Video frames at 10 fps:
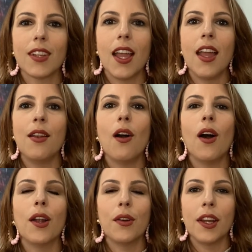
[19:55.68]
and
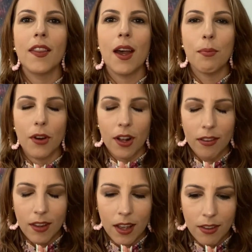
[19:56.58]
honoring that
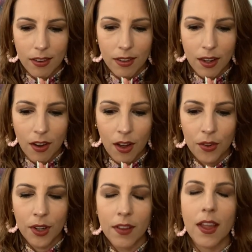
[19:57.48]
process and
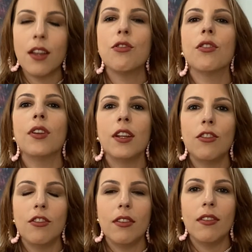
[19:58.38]
honoring that journey,
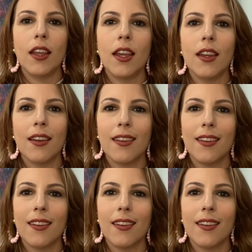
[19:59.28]
she's saying.